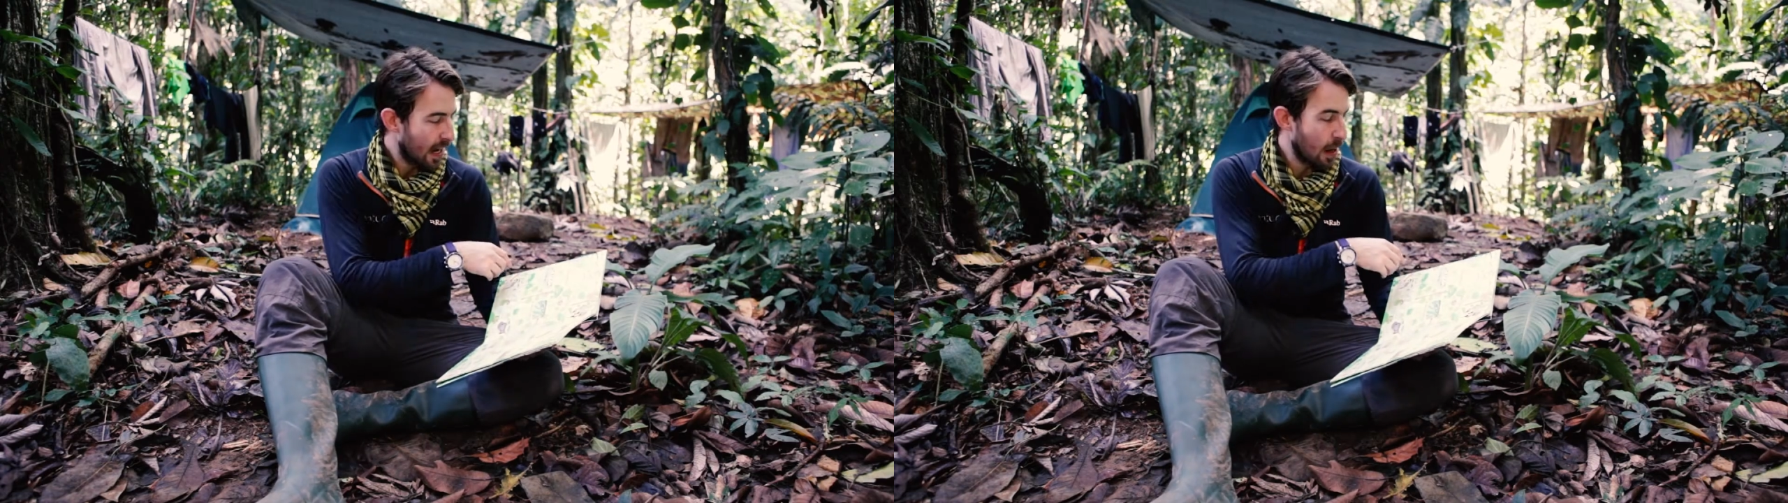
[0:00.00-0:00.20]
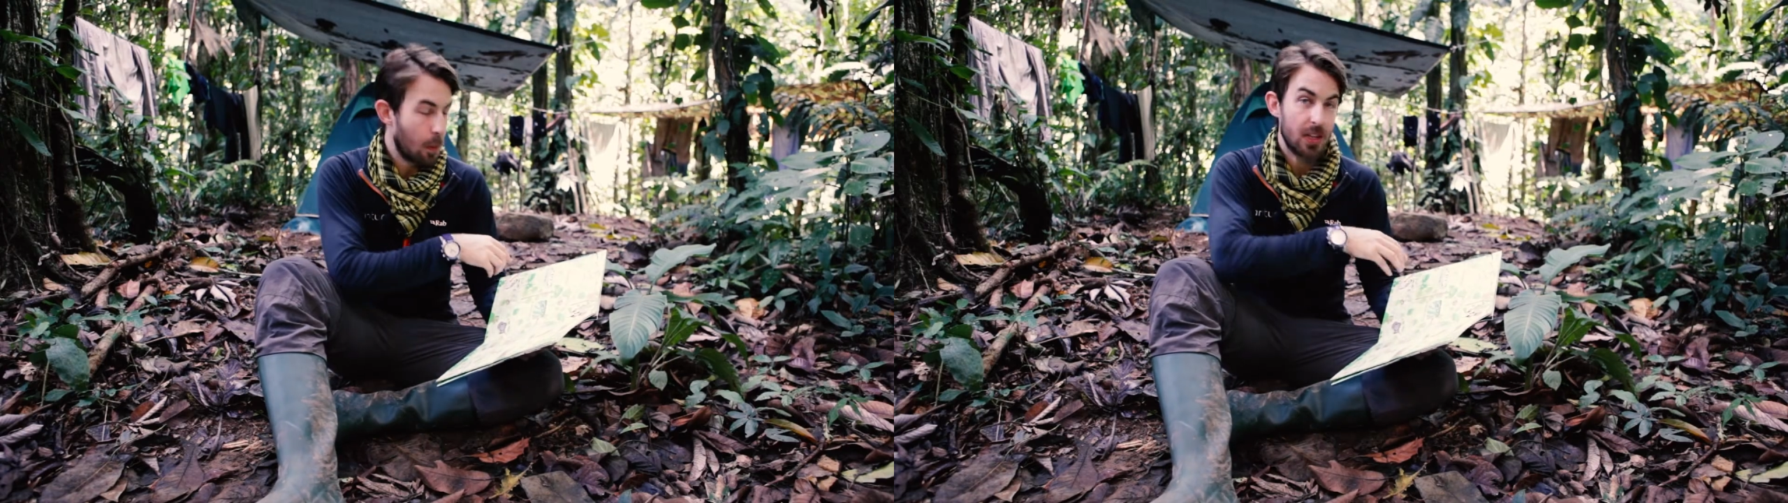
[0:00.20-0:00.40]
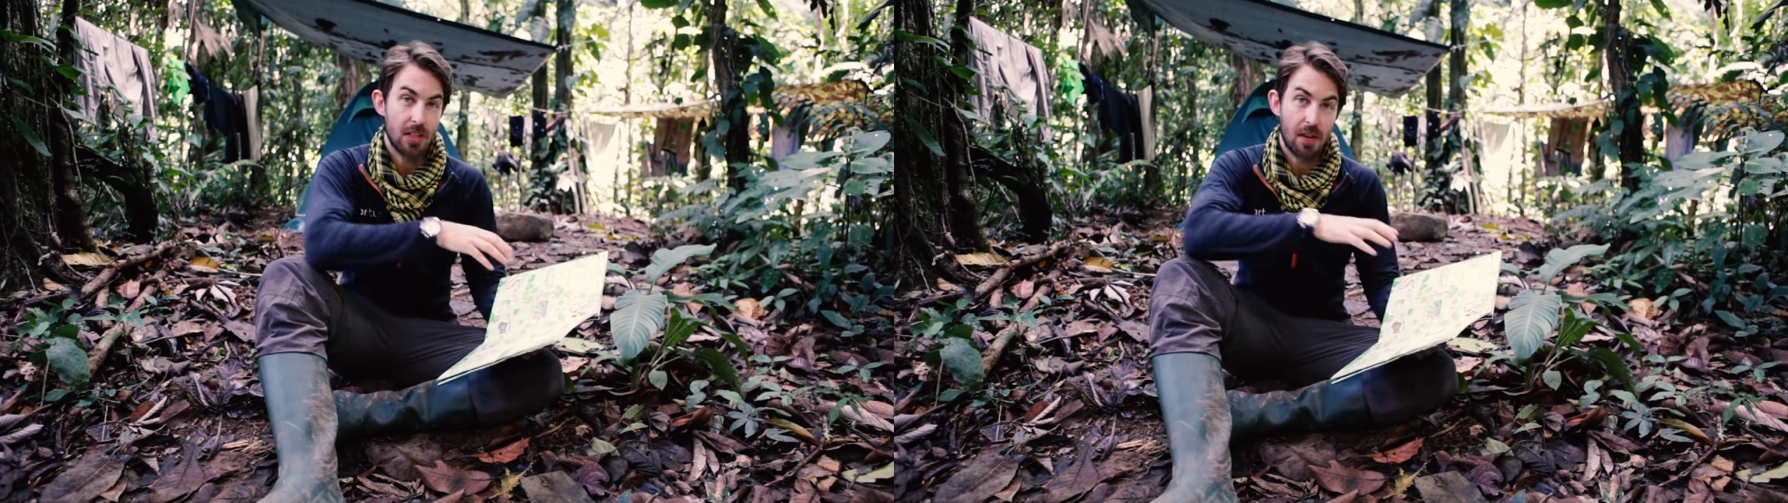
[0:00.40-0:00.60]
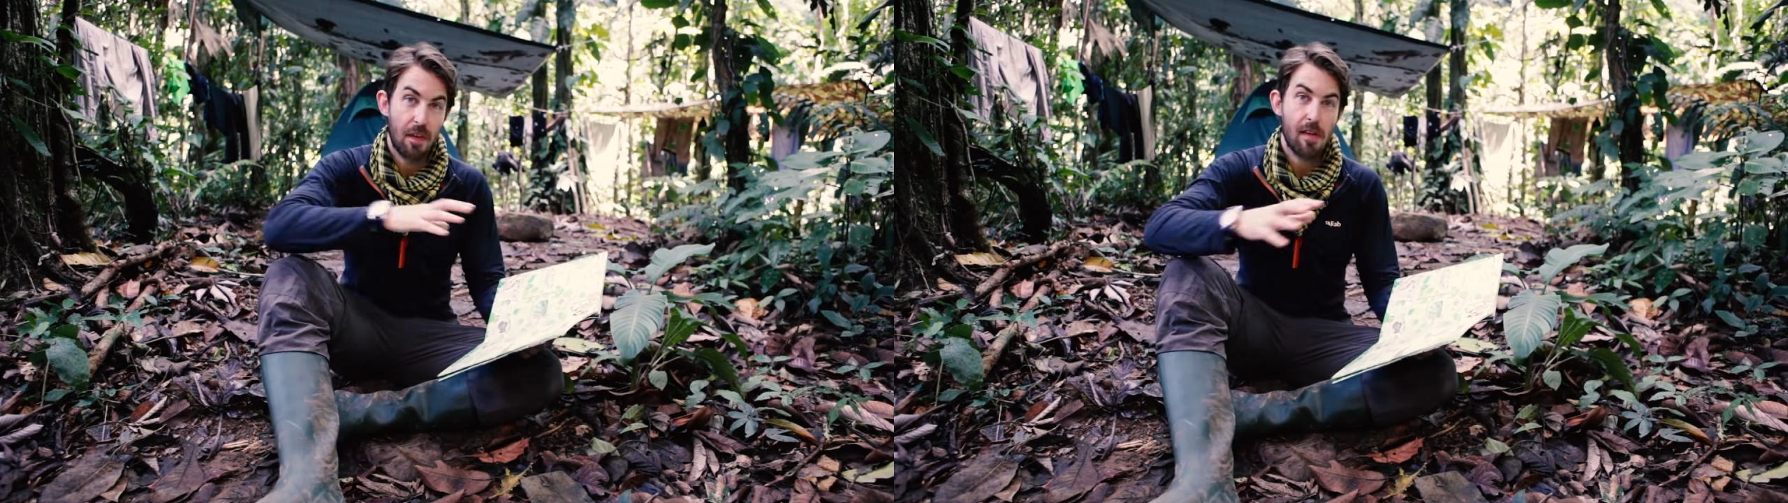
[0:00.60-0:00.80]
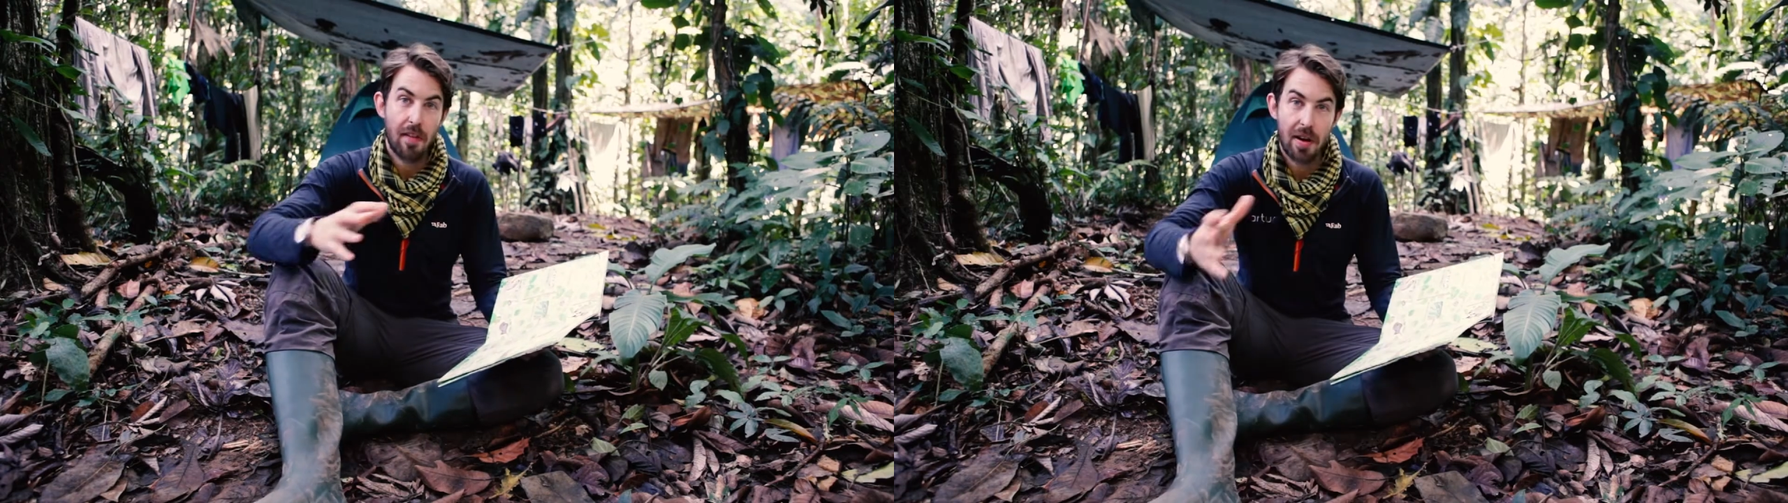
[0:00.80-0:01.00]
which is a
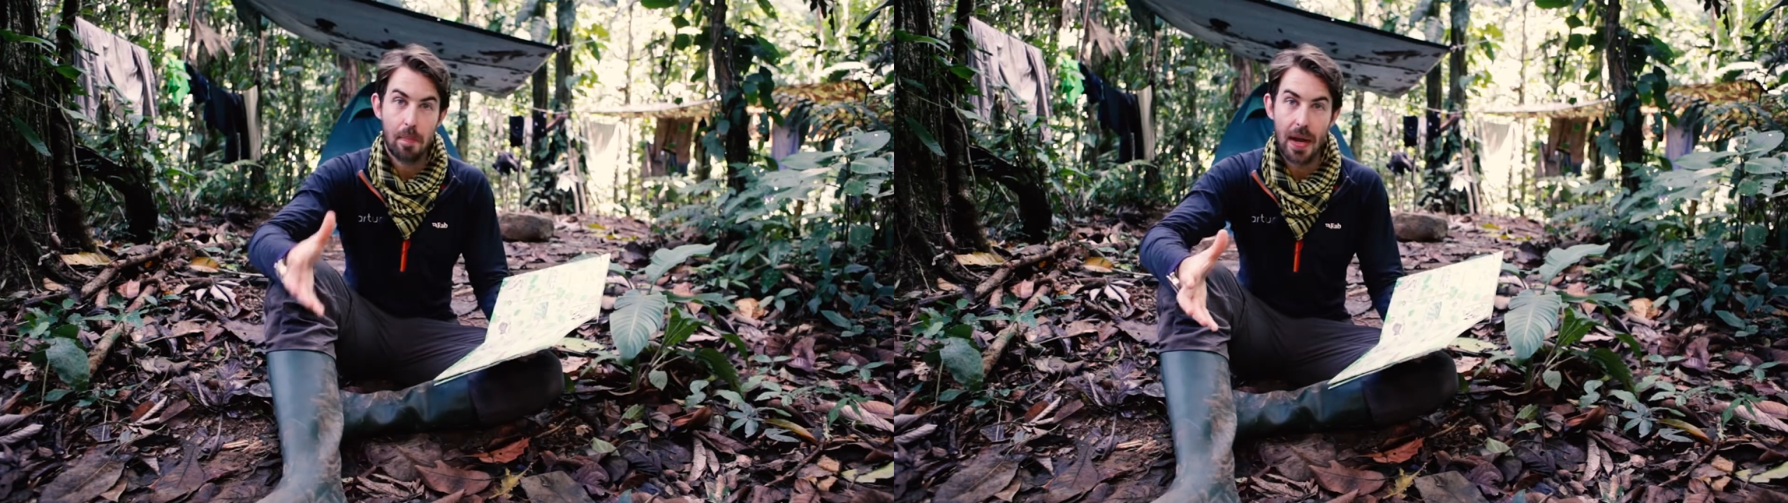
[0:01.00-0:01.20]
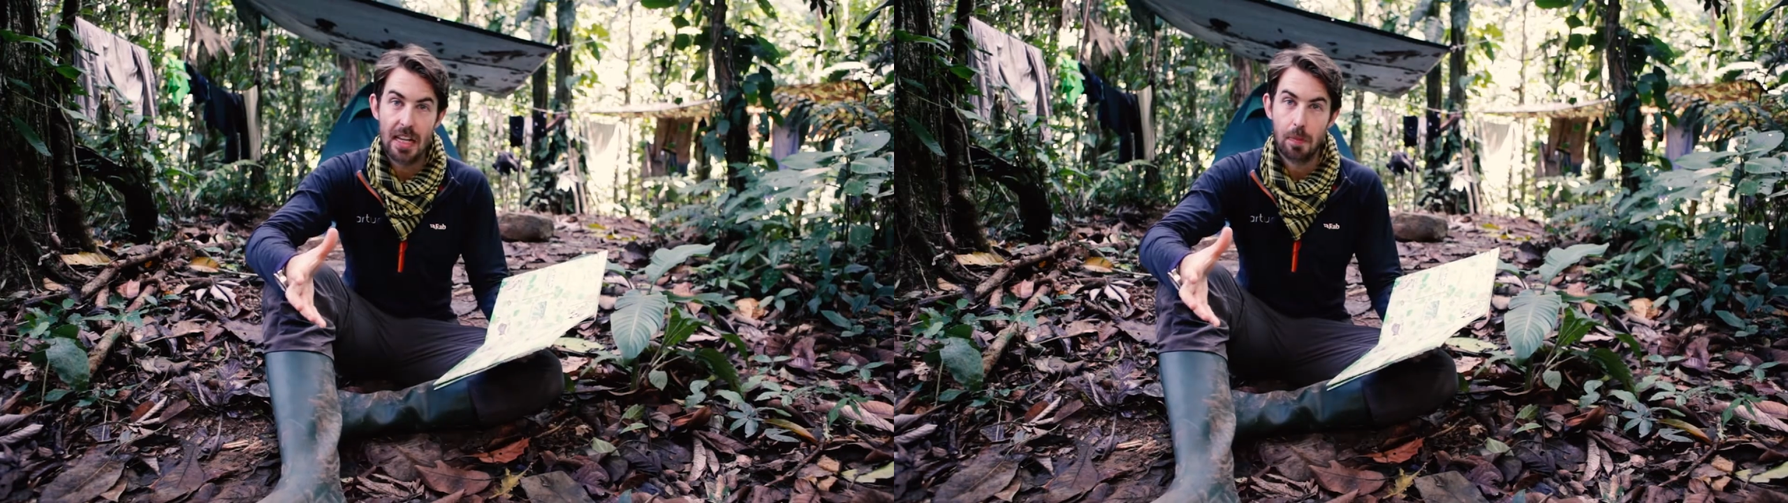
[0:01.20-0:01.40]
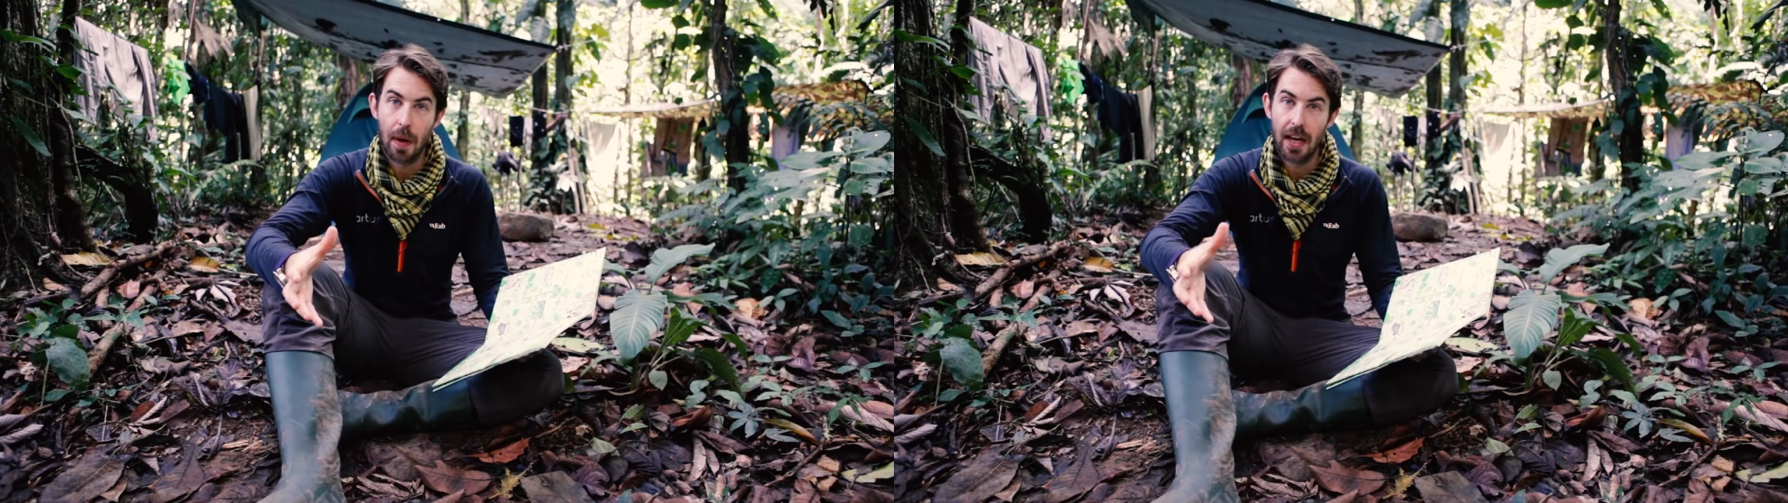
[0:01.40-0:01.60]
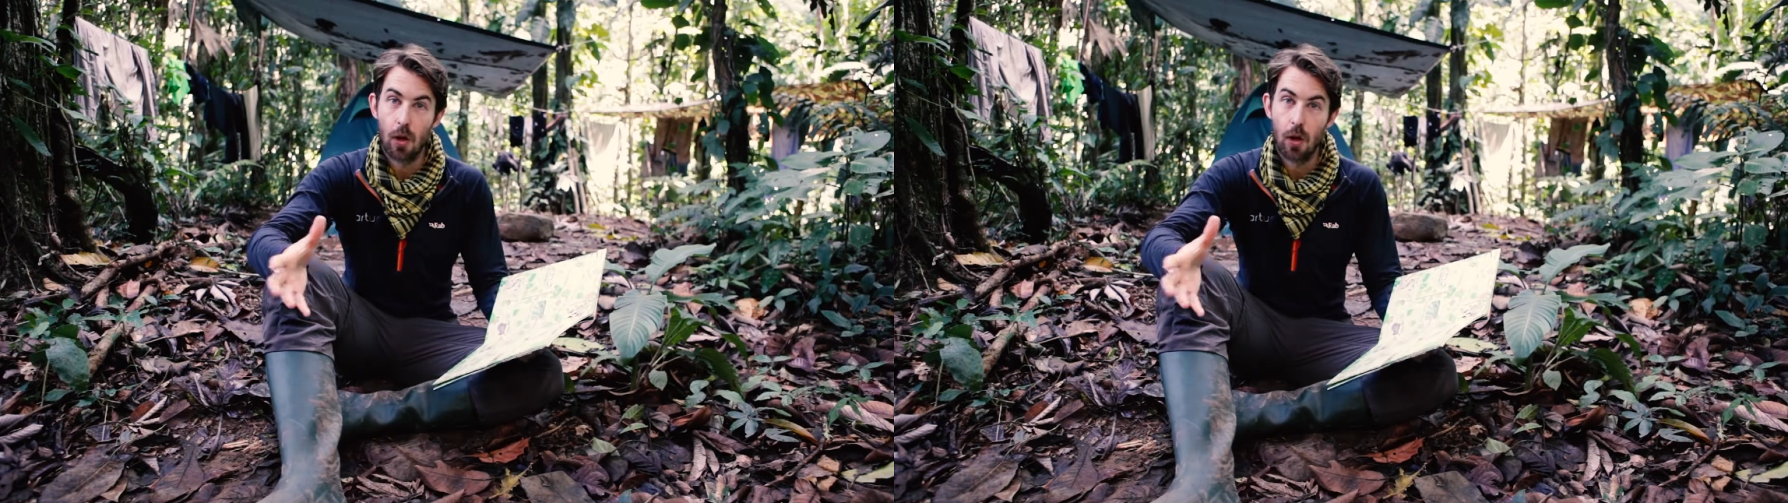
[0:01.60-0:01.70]
very, very big spider.